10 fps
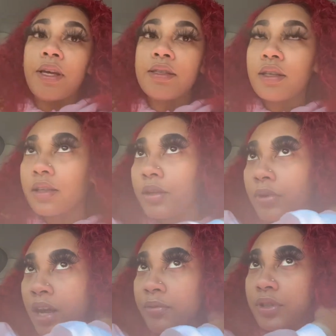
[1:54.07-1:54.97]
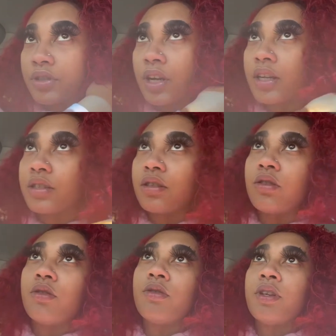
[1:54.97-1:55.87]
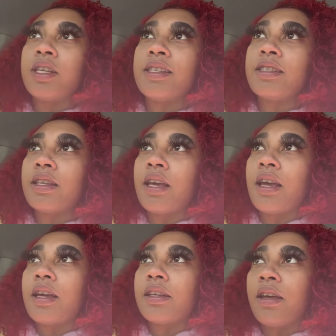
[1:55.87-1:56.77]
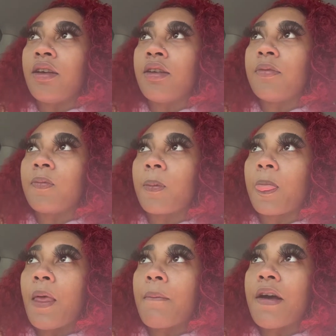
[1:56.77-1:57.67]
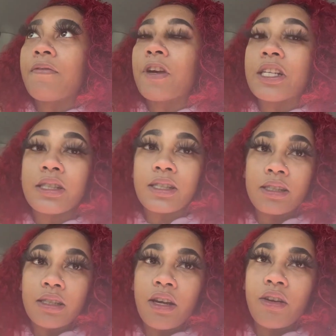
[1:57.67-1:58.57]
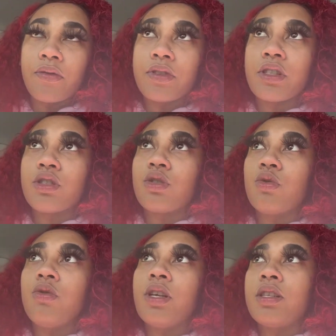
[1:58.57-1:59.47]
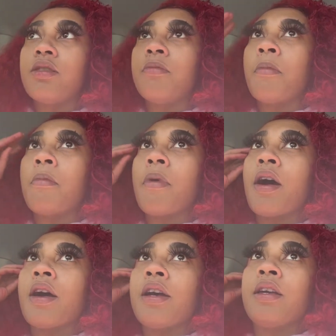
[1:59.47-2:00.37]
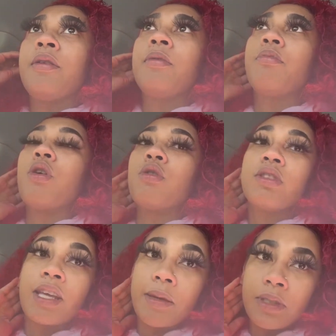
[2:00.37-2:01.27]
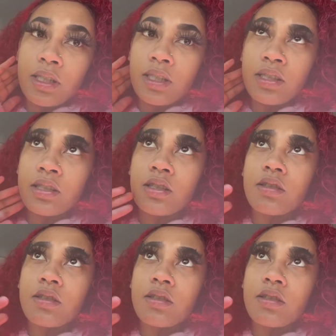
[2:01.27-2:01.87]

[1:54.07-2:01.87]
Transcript: Basically what I've been trying to do is get my friends and stuff to shoot in my prototype jeans,